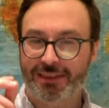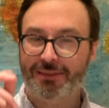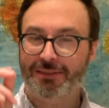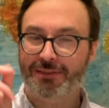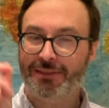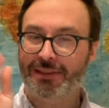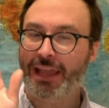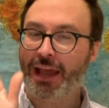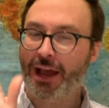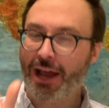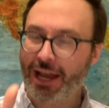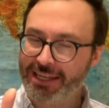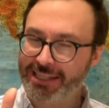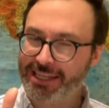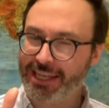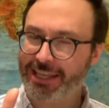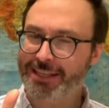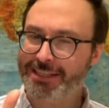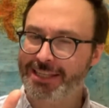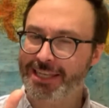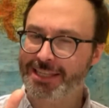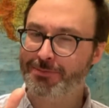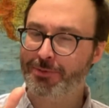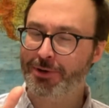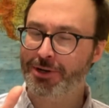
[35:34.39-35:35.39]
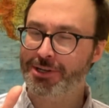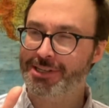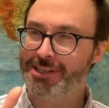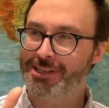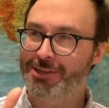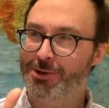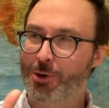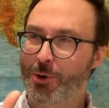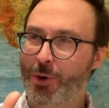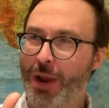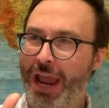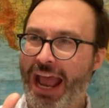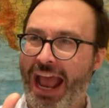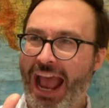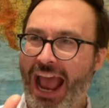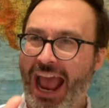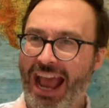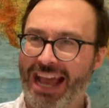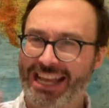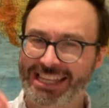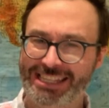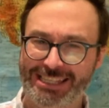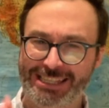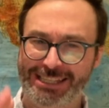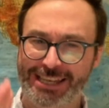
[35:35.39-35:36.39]
Now I say this as a person who
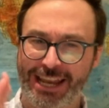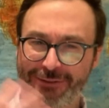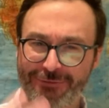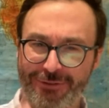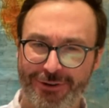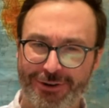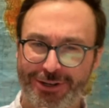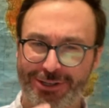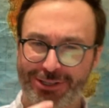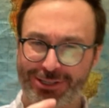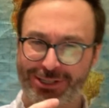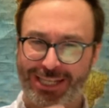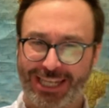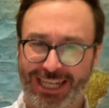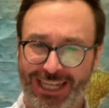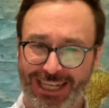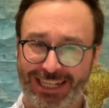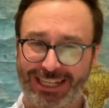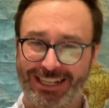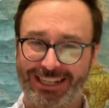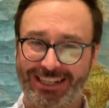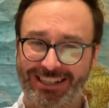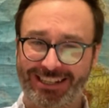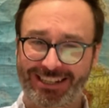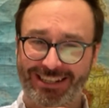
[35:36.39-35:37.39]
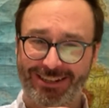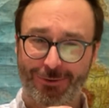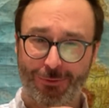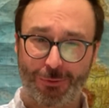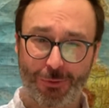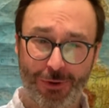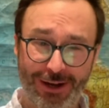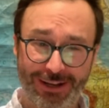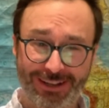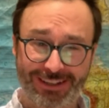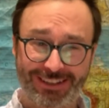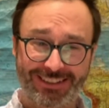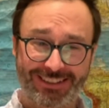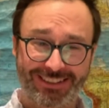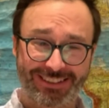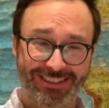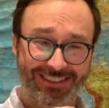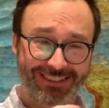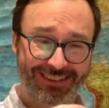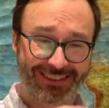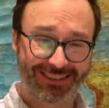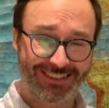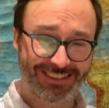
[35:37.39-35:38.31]
has never seen one,